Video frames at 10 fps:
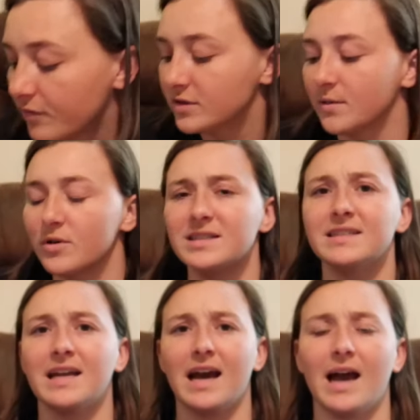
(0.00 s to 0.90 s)
for some reason,
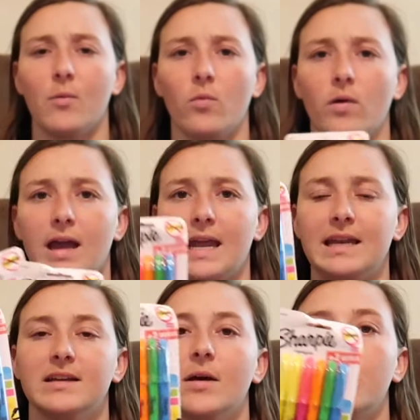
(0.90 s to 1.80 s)
I
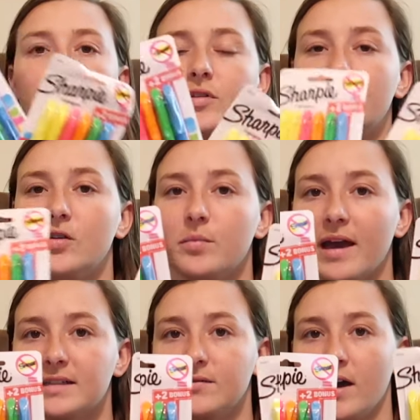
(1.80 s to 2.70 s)
ended up with 2
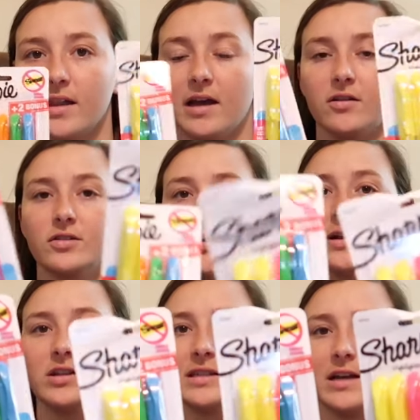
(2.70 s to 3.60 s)
packs of highlighters. So
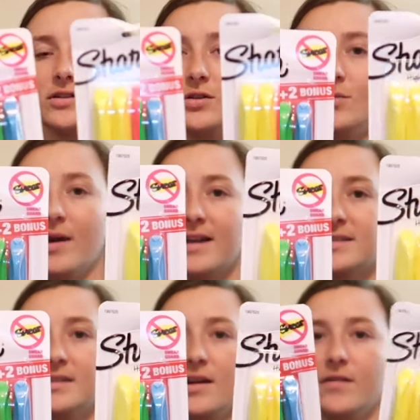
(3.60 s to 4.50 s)
I just got 2
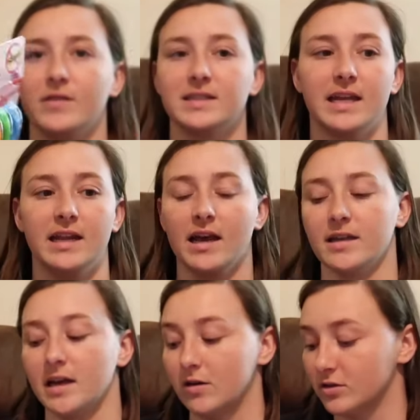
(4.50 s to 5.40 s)
packs of the skinny
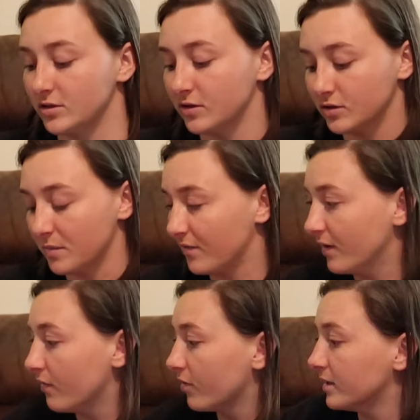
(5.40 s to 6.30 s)
highlighters. Those are my
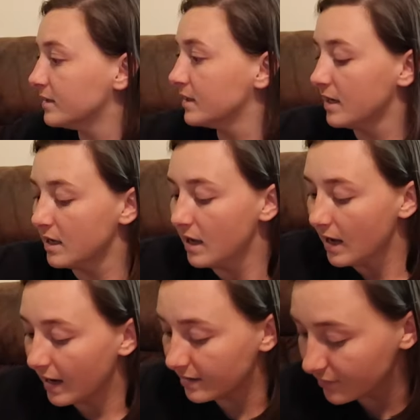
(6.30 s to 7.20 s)
favorites.
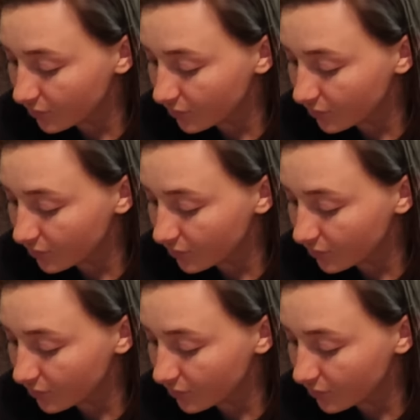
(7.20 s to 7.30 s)
And